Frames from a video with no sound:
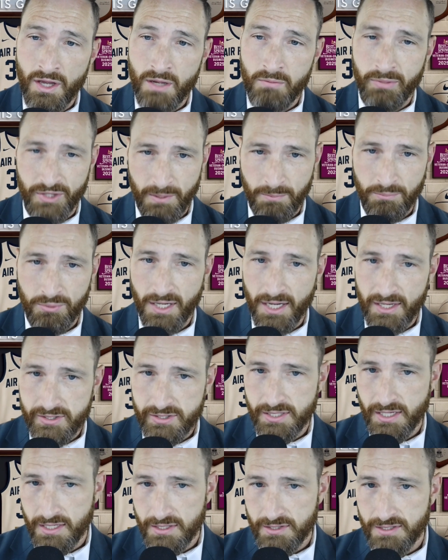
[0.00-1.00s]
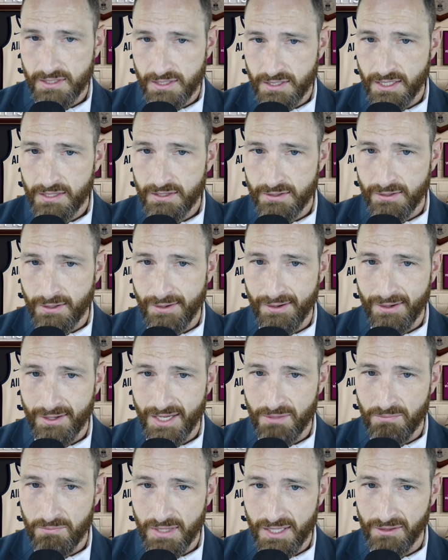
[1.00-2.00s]
but the process to get there
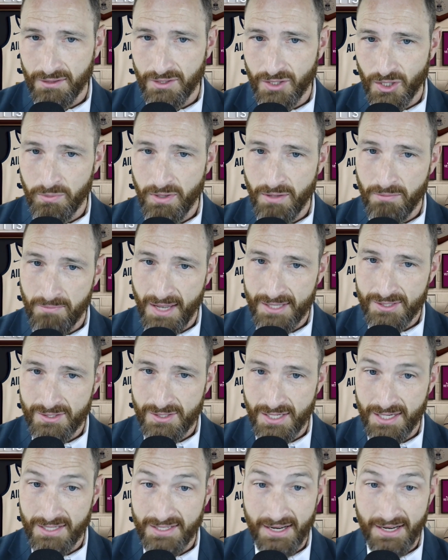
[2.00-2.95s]
can be a little bit messy.